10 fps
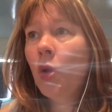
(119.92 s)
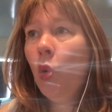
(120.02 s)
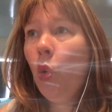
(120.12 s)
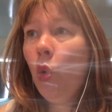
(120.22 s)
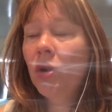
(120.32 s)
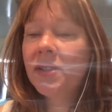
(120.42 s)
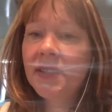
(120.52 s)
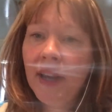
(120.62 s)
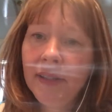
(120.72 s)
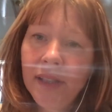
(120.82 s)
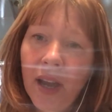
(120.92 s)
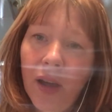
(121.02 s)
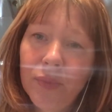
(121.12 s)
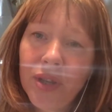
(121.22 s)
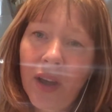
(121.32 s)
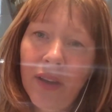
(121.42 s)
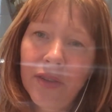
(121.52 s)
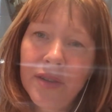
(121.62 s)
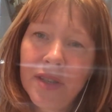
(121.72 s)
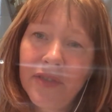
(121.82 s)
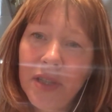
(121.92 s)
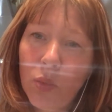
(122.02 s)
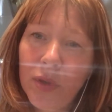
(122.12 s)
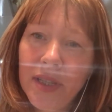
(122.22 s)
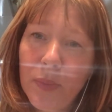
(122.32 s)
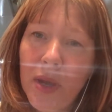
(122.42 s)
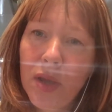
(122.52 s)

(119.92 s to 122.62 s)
or standing up to others if someone's being